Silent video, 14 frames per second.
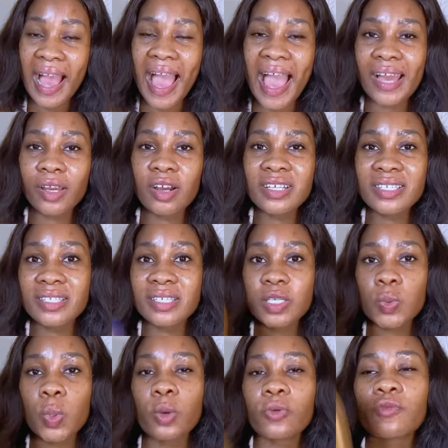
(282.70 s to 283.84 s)
I got this
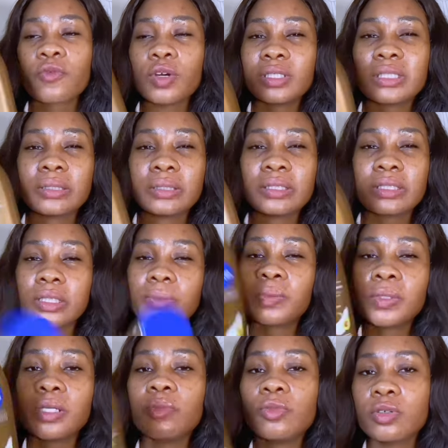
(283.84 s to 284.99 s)
one for the
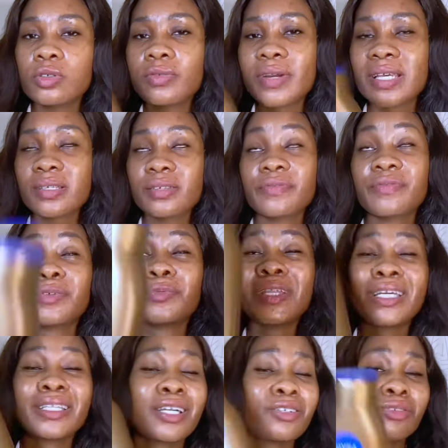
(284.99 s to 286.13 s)
deeply moisturizing effect. When I
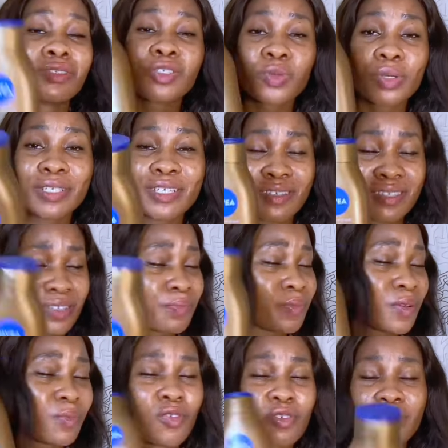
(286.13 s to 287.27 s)
tell you this one is deeply
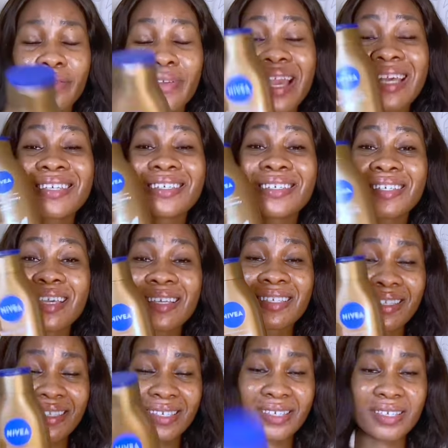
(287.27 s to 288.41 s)
moisturizing, yes
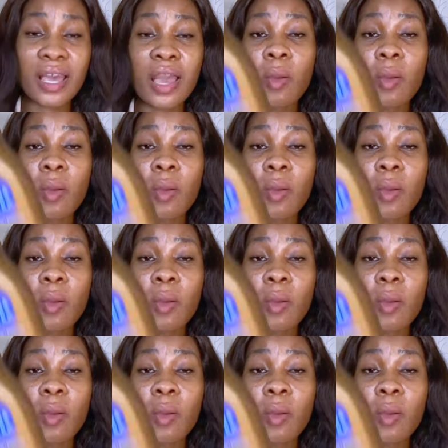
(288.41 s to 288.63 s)
it is.